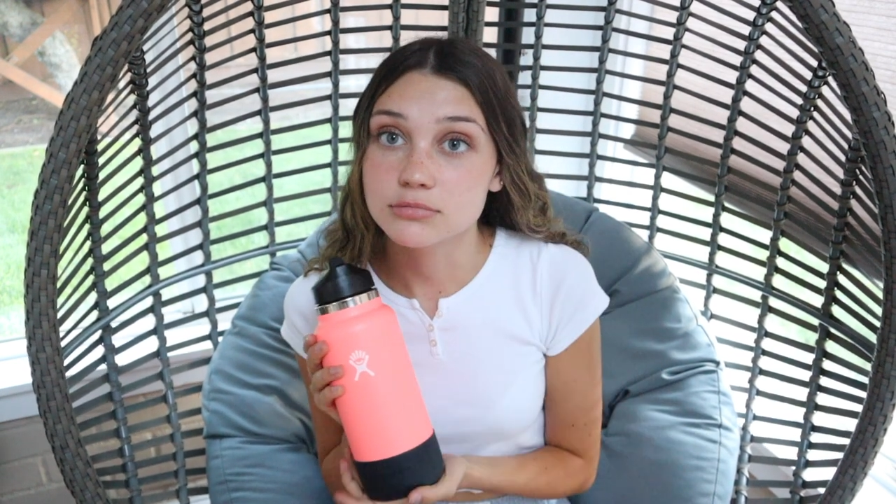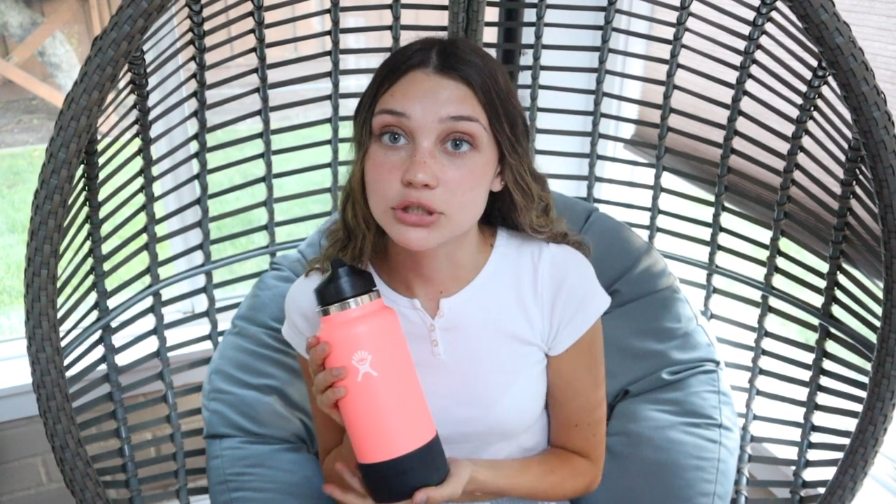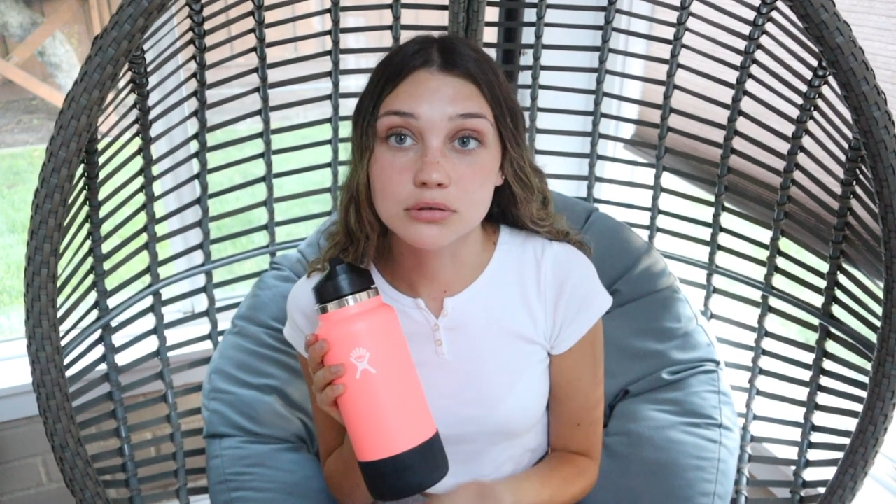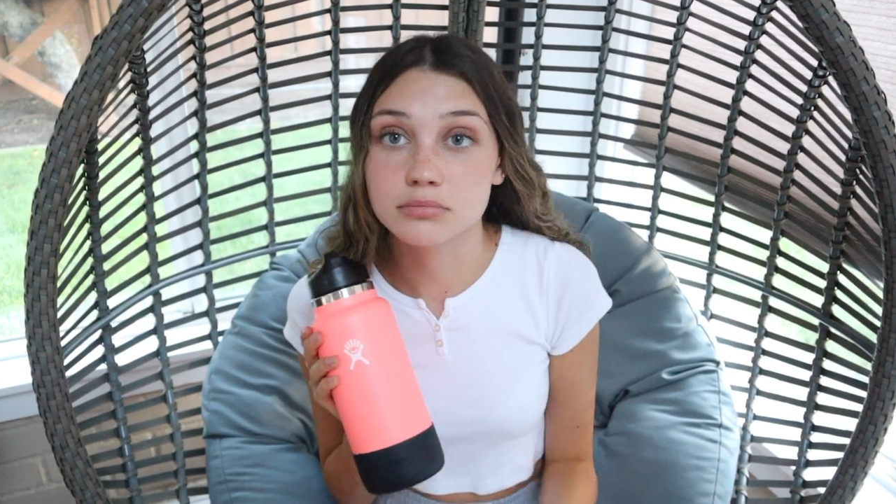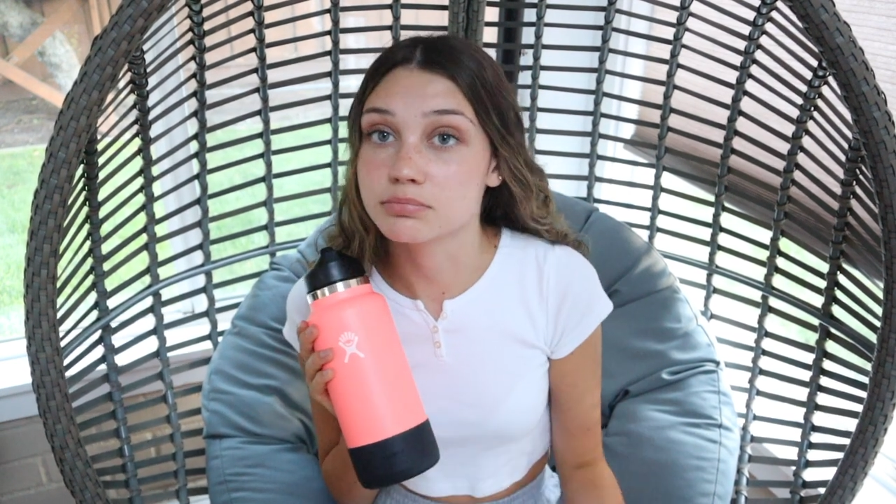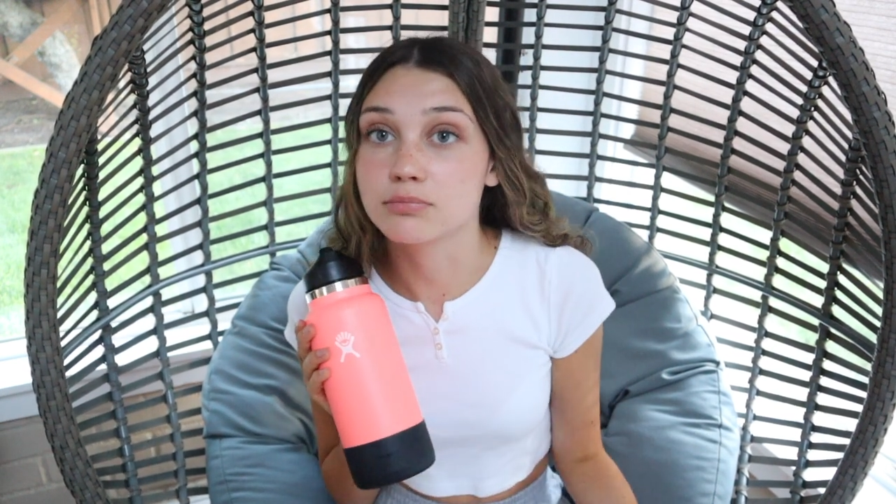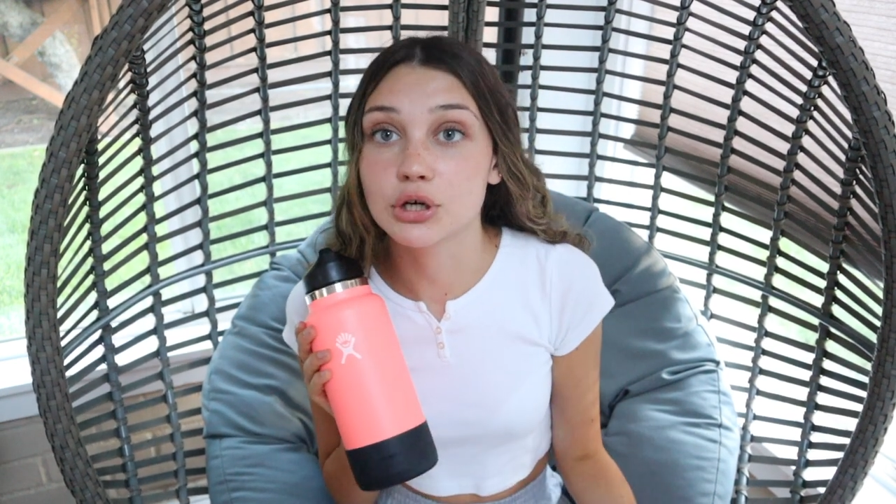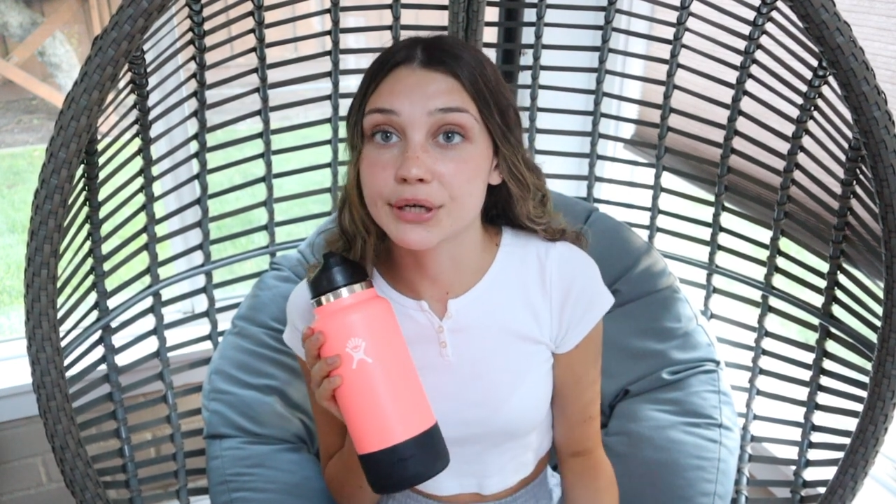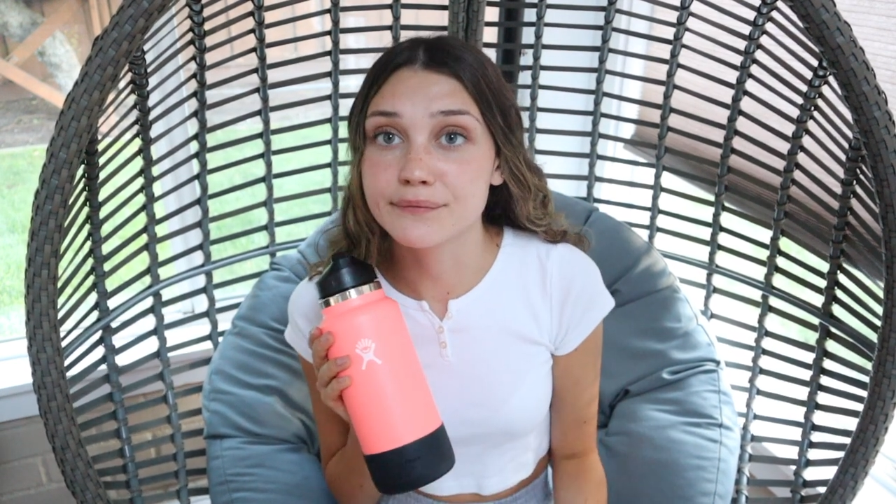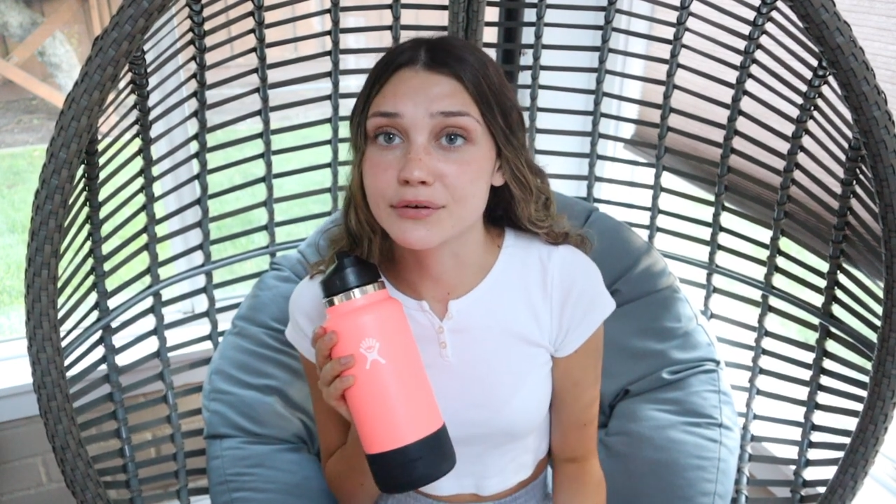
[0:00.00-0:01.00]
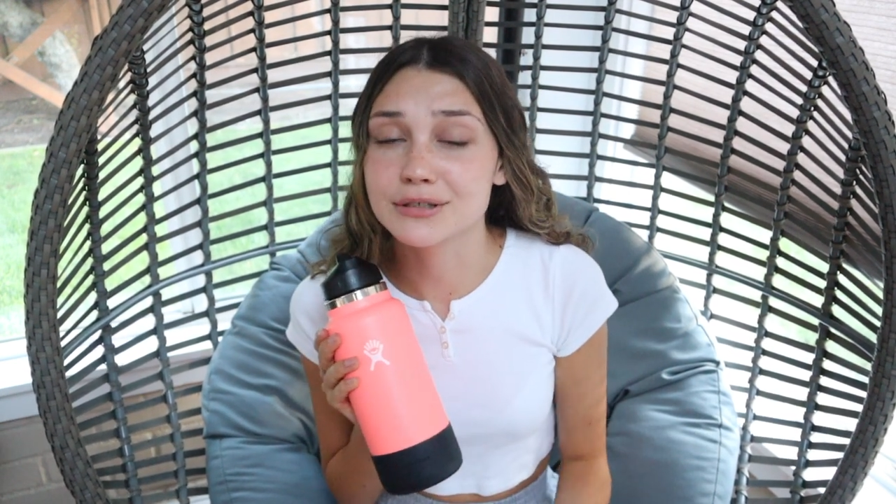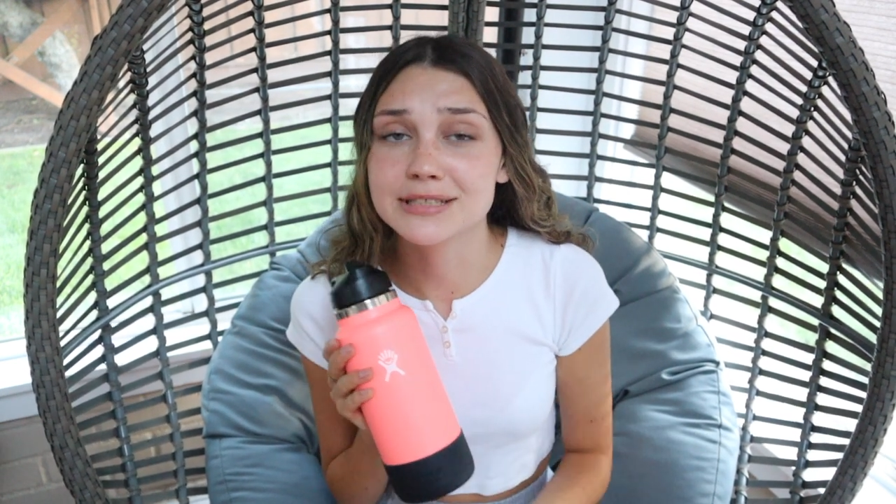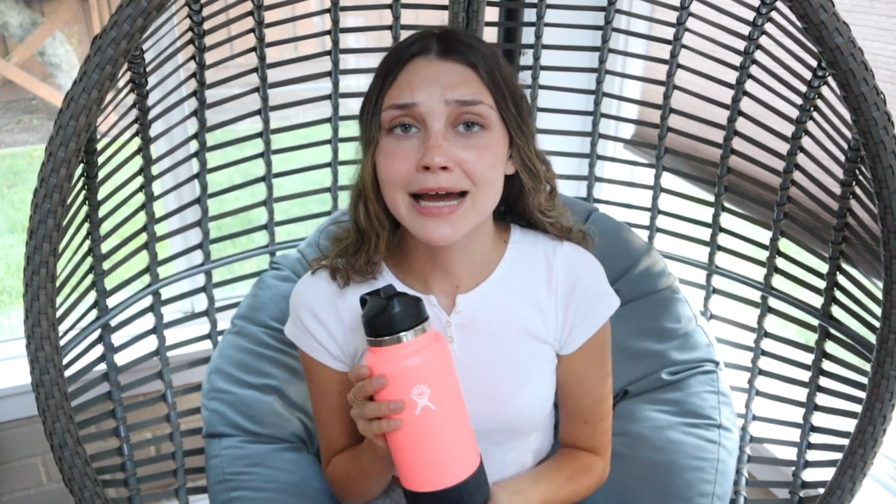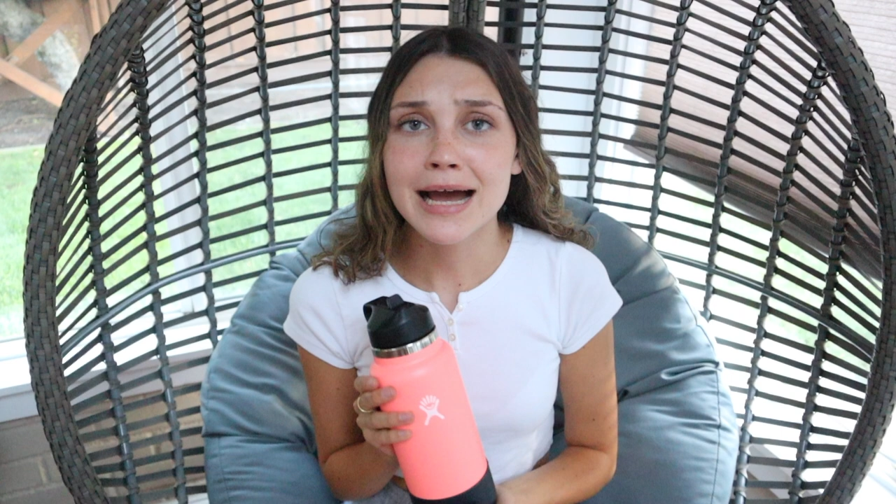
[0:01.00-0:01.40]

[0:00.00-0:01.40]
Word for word: you're learning first.